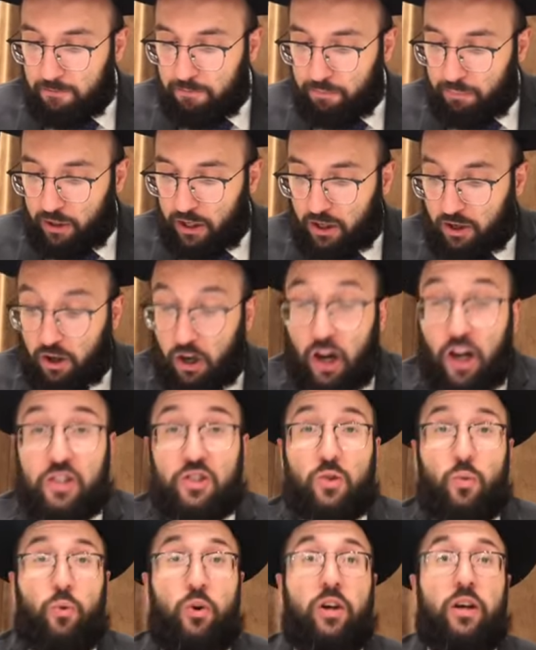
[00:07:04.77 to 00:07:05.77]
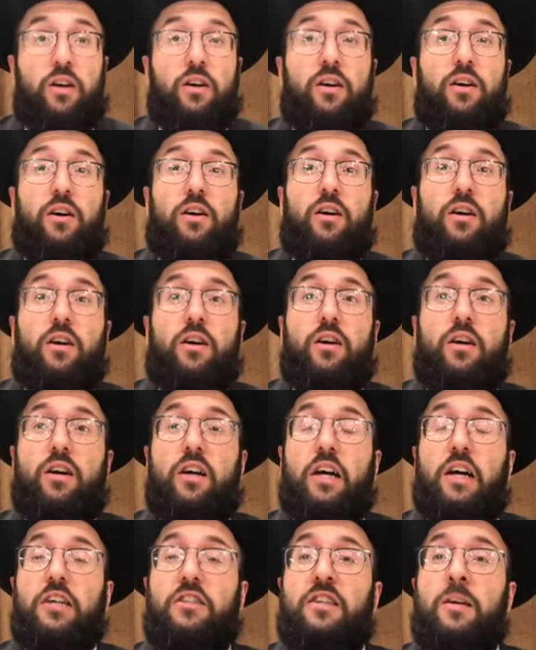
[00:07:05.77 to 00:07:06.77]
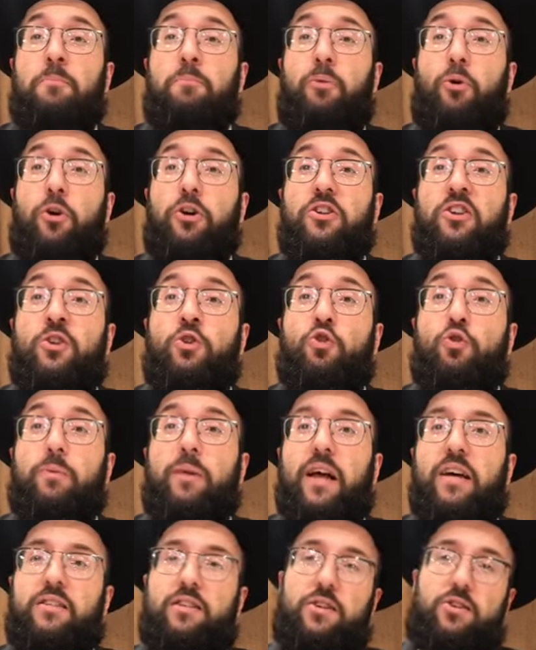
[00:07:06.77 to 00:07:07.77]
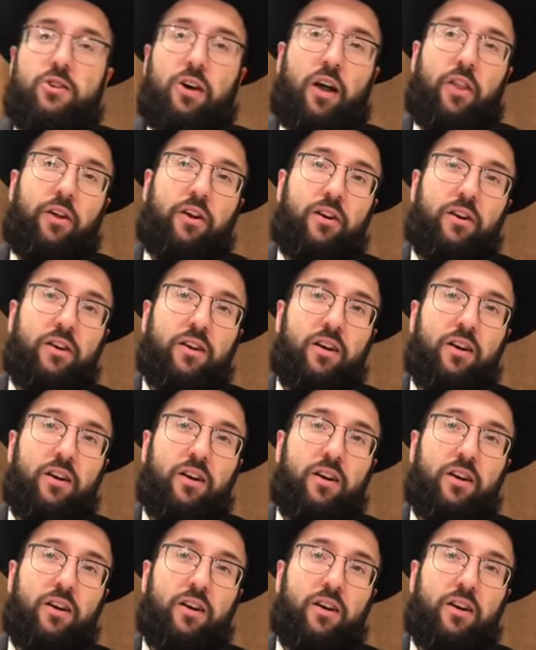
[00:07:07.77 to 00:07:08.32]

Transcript: Because it's important to bless each other.